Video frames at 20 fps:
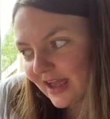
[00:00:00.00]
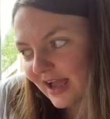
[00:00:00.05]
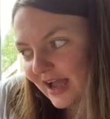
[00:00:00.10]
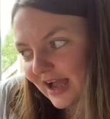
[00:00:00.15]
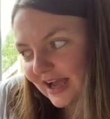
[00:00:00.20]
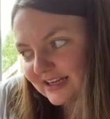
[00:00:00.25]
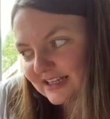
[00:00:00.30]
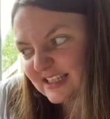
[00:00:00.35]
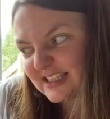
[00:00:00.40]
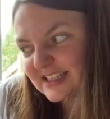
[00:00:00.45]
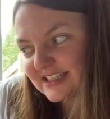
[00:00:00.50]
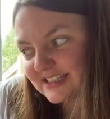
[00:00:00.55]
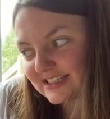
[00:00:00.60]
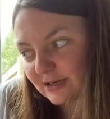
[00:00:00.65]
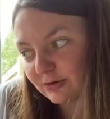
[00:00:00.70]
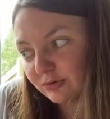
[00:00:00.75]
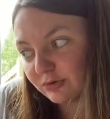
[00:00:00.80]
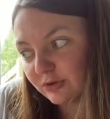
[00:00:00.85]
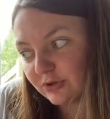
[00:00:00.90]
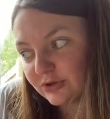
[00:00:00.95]
And he still
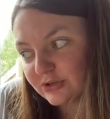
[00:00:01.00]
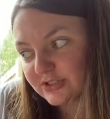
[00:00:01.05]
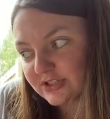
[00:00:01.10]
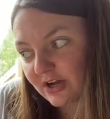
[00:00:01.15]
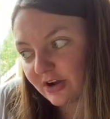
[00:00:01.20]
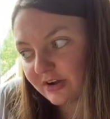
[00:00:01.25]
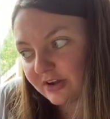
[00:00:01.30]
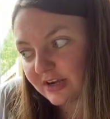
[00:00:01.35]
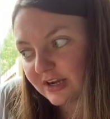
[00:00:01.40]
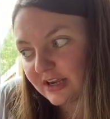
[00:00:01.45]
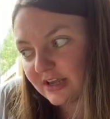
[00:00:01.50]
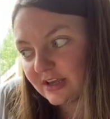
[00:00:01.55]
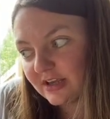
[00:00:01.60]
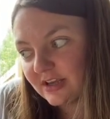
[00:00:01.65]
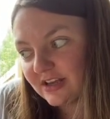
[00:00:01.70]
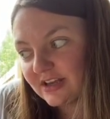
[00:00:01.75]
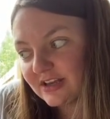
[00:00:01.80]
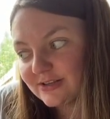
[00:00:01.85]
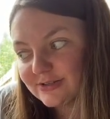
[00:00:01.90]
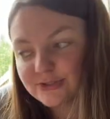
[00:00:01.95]
looked hungry,
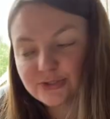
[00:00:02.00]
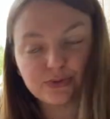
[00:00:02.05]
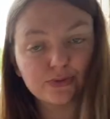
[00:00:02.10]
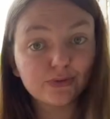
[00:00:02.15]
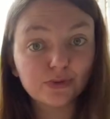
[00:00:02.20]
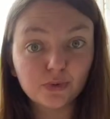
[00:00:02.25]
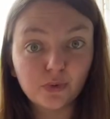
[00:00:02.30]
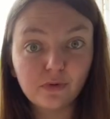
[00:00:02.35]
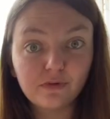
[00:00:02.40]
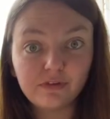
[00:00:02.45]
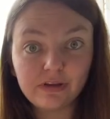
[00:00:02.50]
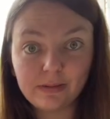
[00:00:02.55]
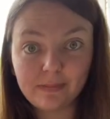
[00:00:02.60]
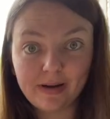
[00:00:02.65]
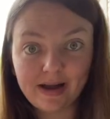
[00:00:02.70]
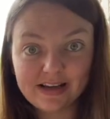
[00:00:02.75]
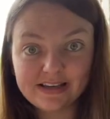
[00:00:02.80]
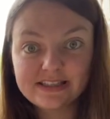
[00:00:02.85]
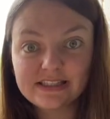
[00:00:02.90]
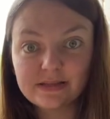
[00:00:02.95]
so Sophie
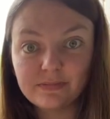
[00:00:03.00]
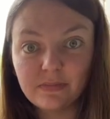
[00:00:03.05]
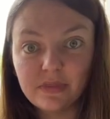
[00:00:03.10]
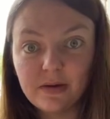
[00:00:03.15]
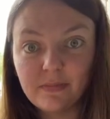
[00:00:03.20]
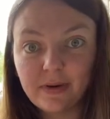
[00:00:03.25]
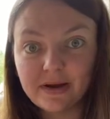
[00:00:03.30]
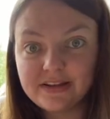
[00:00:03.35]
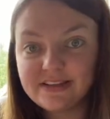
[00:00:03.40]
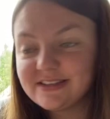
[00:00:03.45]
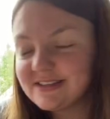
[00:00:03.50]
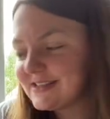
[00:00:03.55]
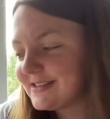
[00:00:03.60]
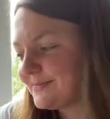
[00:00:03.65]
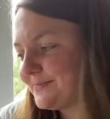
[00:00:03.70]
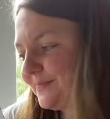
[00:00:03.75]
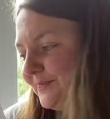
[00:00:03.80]
passed him the buns.